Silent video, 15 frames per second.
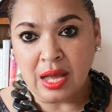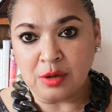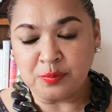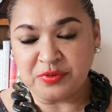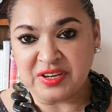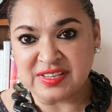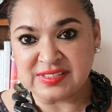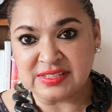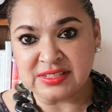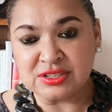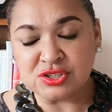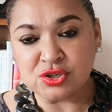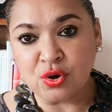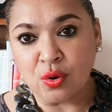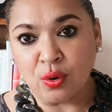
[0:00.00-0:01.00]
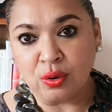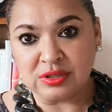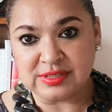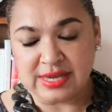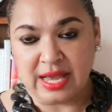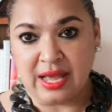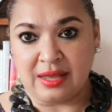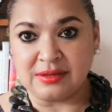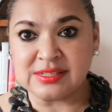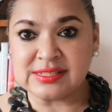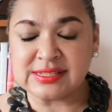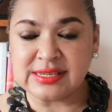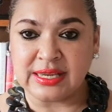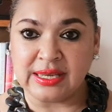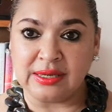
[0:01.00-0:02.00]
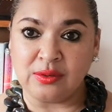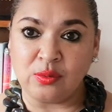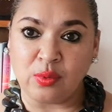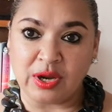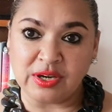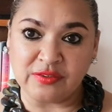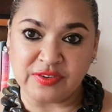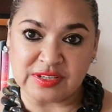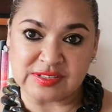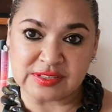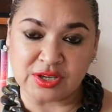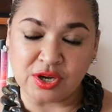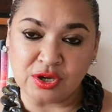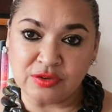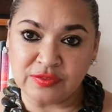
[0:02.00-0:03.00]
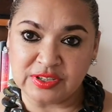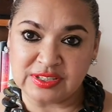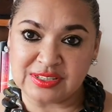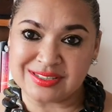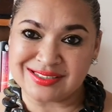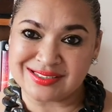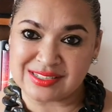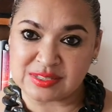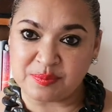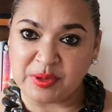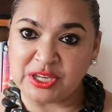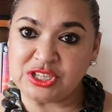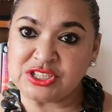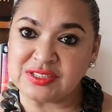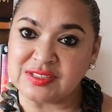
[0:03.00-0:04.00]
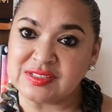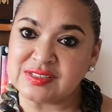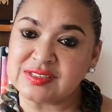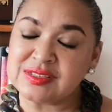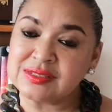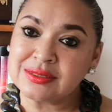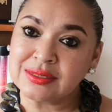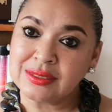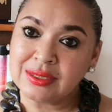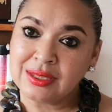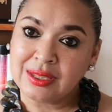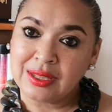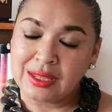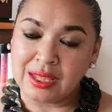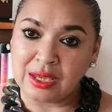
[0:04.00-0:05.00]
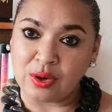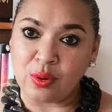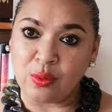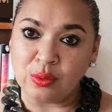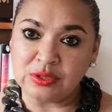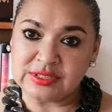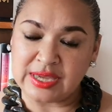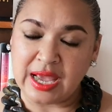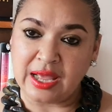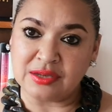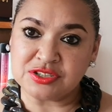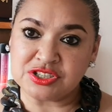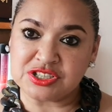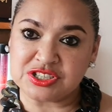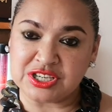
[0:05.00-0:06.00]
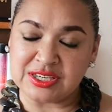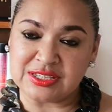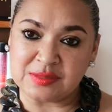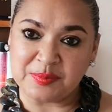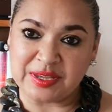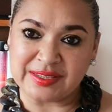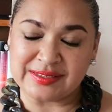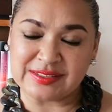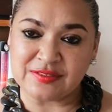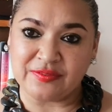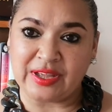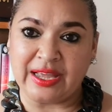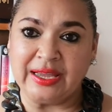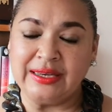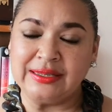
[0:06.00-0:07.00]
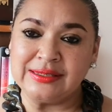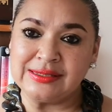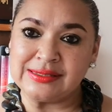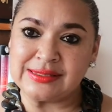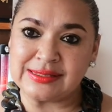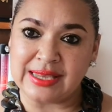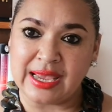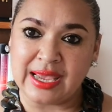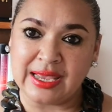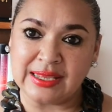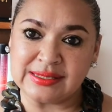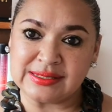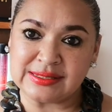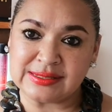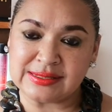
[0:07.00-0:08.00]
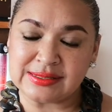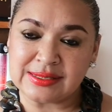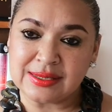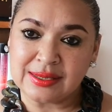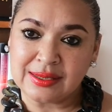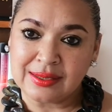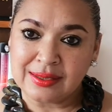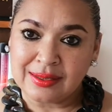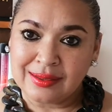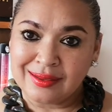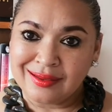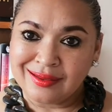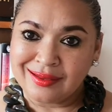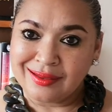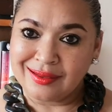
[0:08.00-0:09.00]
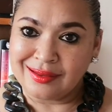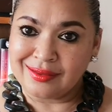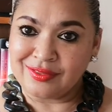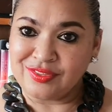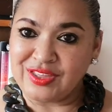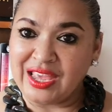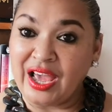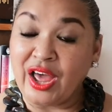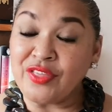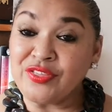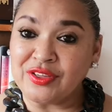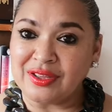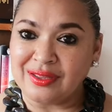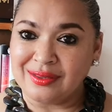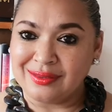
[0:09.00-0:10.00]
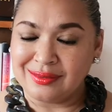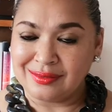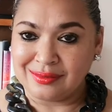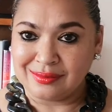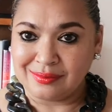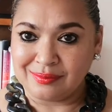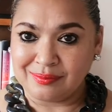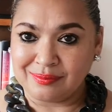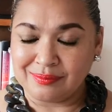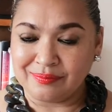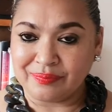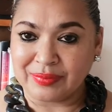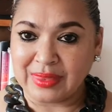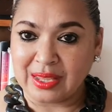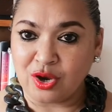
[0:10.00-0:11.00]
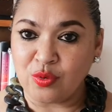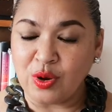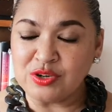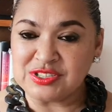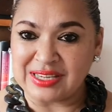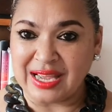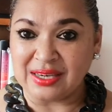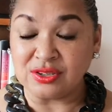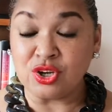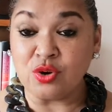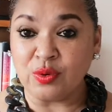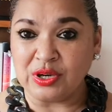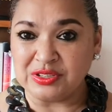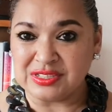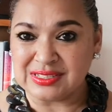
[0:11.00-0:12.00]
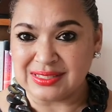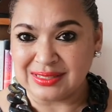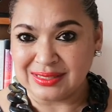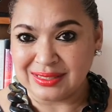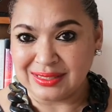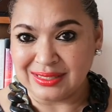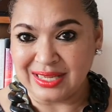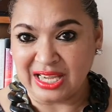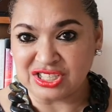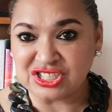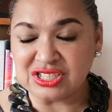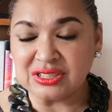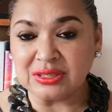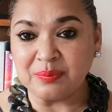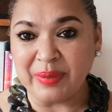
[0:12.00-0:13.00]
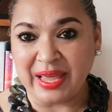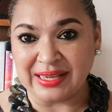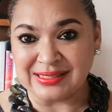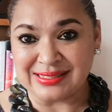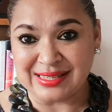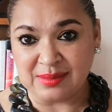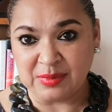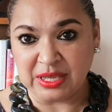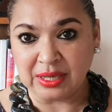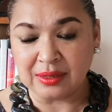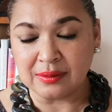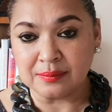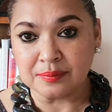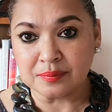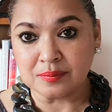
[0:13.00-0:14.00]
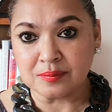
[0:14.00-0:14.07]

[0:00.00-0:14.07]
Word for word: our president called out in one of his COVID speeches, he called out gender based violence as the other quote unquote national pandemic.